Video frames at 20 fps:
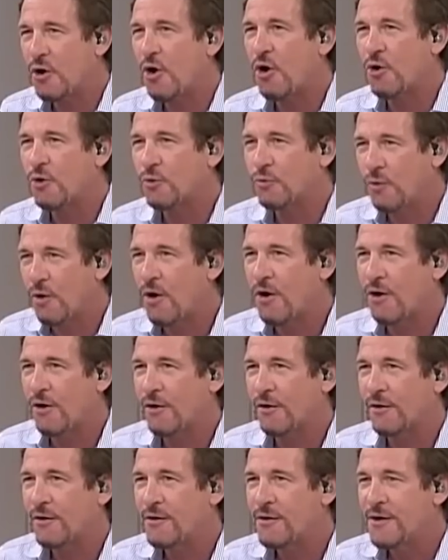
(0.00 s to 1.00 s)
all
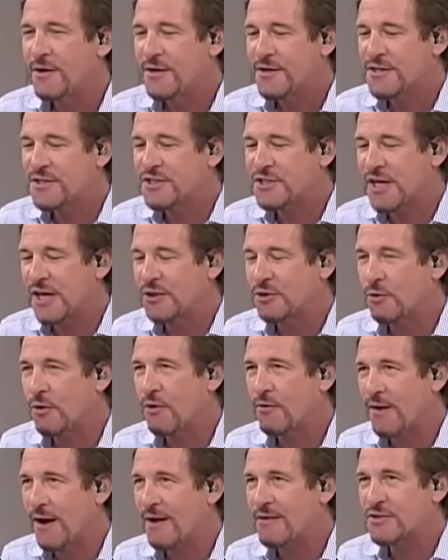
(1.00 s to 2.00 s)
wrong, to set their
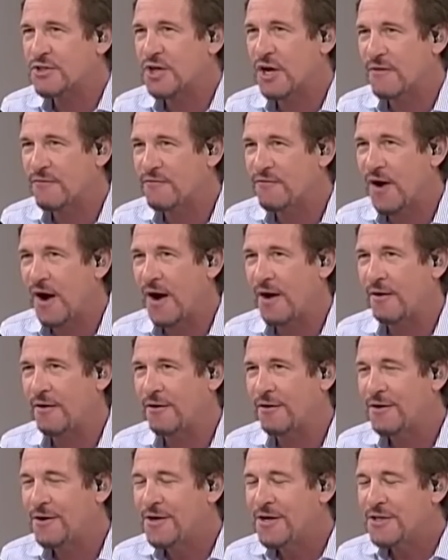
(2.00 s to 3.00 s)
own house on
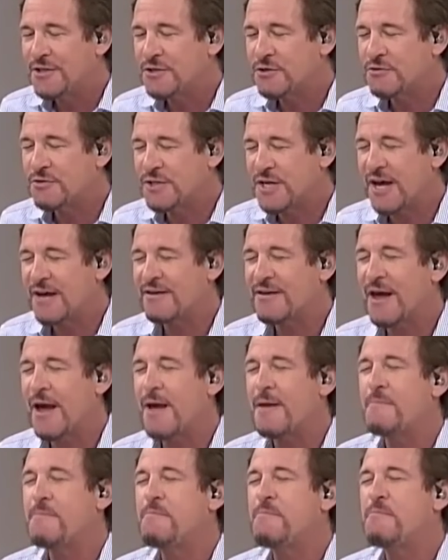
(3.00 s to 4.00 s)
fire, to take
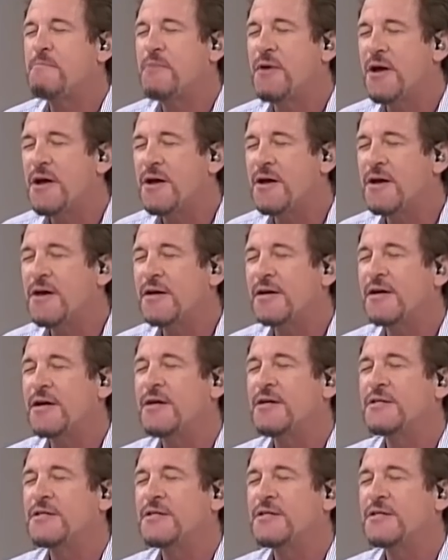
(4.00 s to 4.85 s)
a big